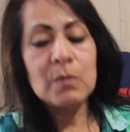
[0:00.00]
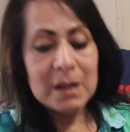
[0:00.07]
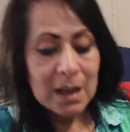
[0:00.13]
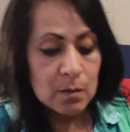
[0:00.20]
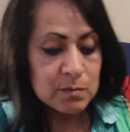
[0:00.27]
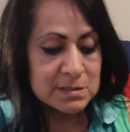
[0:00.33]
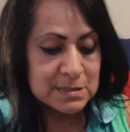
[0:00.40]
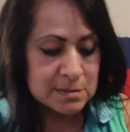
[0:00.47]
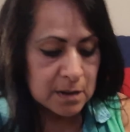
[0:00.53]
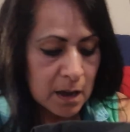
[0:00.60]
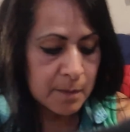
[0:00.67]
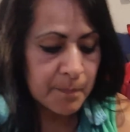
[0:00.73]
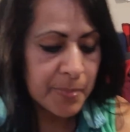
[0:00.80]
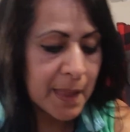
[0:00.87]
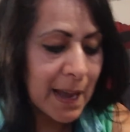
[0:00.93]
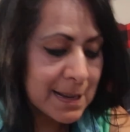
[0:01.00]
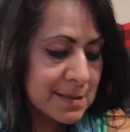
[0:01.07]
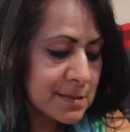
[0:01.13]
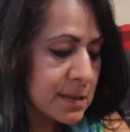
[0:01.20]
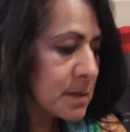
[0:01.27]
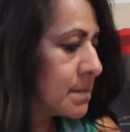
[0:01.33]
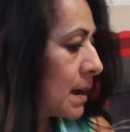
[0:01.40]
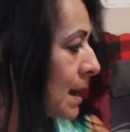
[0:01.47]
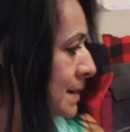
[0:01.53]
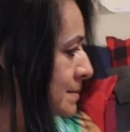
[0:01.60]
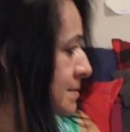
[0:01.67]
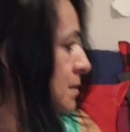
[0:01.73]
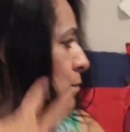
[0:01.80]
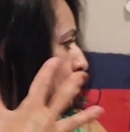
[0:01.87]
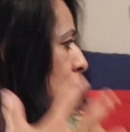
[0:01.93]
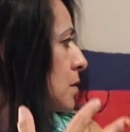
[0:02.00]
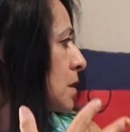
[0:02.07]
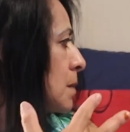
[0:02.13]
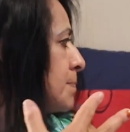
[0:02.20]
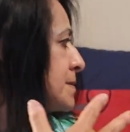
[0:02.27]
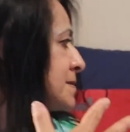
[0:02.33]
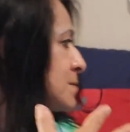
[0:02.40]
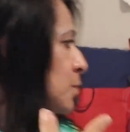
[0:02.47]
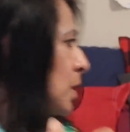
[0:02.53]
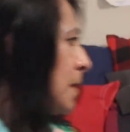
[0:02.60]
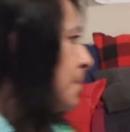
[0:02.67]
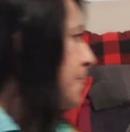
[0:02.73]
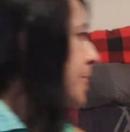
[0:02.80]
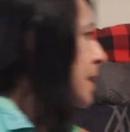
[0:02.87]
when I was done, I did work up a sweat.